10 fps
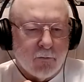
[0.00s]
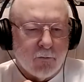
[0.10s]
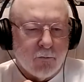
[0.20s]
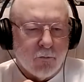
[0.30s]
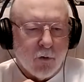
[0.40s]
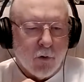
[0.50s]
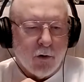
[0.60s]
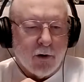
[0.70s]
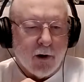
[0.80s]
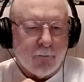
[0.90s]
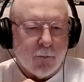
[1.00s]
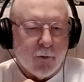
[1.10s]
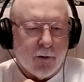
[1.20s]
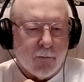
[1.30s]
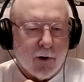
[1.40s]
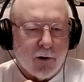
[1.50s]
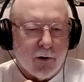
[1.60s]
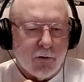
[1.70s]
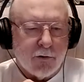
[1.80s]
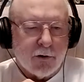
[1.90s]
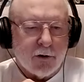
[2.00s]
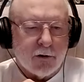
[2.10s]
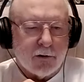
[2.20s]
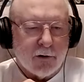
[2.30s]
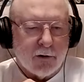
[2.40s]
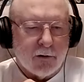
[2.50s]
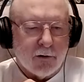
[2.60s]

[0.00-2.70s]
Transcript: roll it up when I'm not using it. And